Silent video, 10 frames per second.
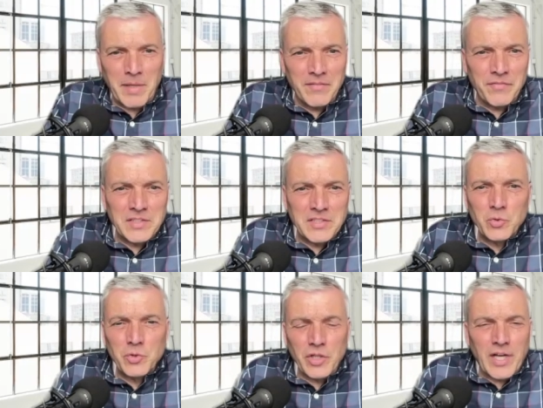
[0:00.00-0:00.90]
benefits do
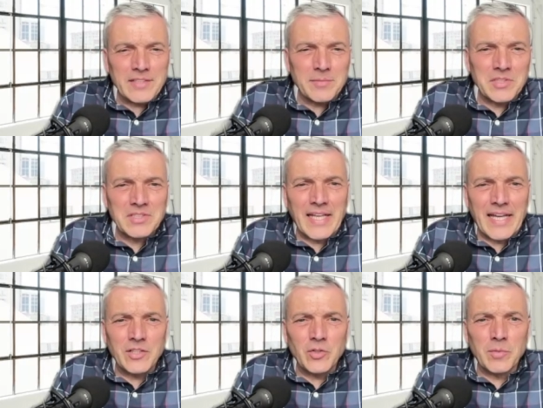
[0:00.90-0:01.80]
your customers
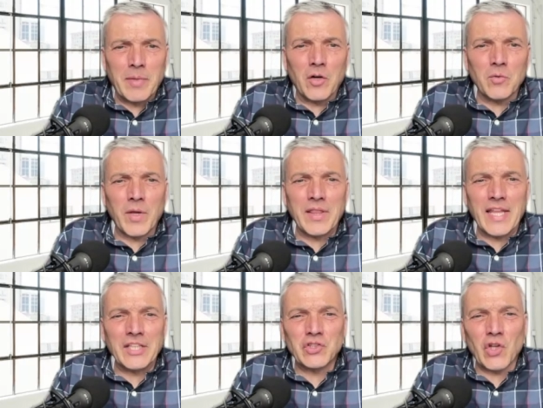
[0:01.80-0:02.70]
tell you about when
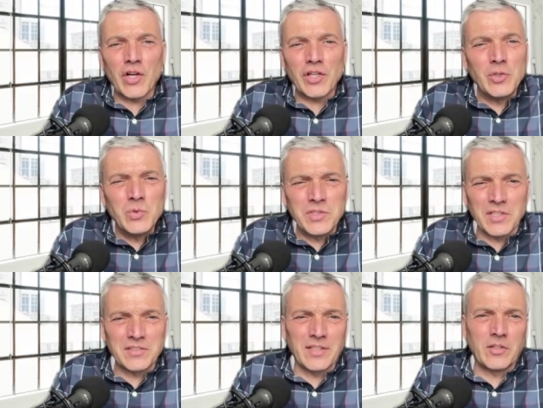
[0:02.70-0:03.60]
they start using
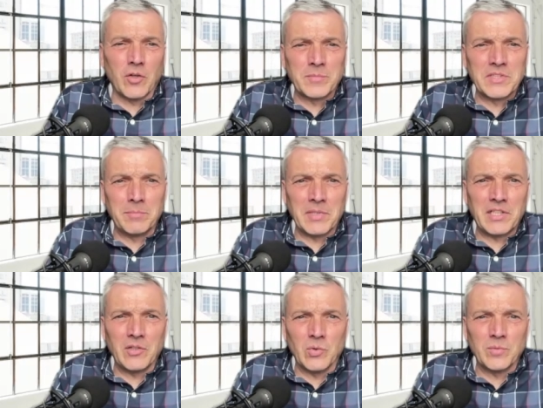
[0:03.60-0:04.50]
Cincom CPQ?